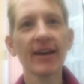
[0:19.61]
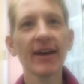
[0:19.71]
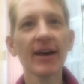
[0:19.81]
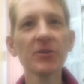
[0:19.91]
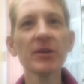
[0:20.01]

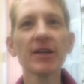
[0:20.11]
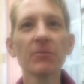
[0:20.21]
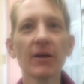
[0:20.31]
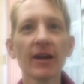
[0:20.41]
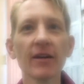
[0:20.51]
How do we
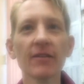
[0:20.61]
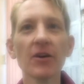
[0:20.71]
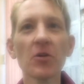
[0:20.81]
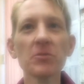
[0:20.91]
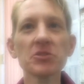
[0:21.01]
compare the
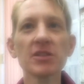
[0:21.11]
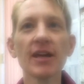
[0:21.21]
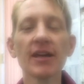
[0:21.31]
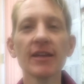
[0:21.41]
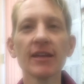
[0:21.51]

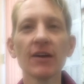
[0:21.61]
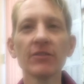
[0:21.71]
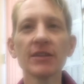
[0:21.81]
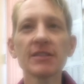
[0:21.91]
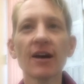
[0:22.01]
homogeneity of
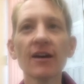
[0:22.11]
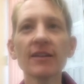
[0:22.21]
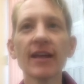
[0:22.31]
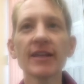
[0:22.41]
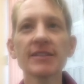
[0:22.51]
an entire
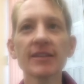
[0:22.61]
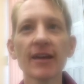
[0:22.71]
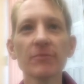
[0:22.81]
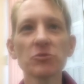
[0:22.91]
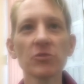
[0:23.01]

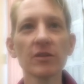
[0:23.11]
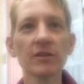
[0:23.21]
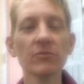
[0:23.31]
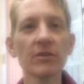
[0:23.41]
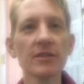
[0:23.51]
landscape
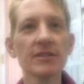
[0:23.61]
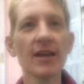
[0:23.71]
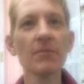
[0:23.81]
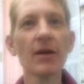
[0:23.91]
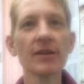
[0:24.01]
treated with the
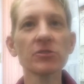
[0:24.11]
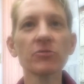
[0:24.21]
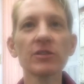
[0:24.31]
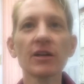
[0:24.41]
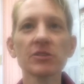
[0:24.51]
same hazard
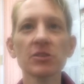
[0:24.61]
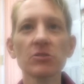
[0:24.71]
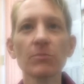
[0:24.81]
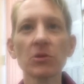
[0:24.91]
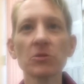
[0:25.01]

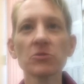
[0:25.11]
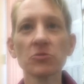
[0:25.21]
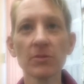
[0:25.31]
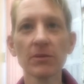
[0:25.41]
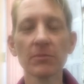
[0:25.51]
reduction burn
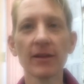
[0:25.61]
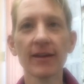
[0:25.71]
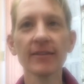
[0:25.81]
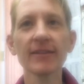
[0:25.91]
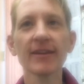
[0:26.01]
treatment
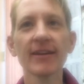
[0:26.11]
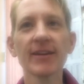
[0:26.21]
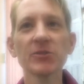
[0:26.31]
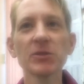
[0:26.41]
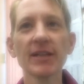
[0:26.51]
plan
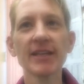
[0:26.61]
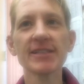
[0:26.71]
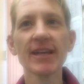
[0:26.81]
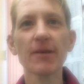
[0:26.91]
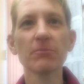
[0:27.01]
to a
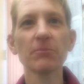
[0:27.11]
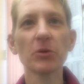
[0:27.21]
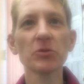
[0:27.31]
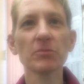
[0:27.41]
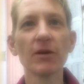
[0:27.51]
landscape
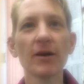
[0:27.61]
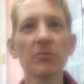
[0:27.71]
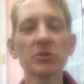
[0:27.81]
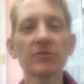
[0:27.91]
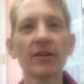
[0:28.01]
burnt by
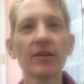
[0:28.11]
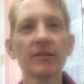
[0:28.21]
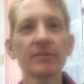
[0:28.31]
bushfire?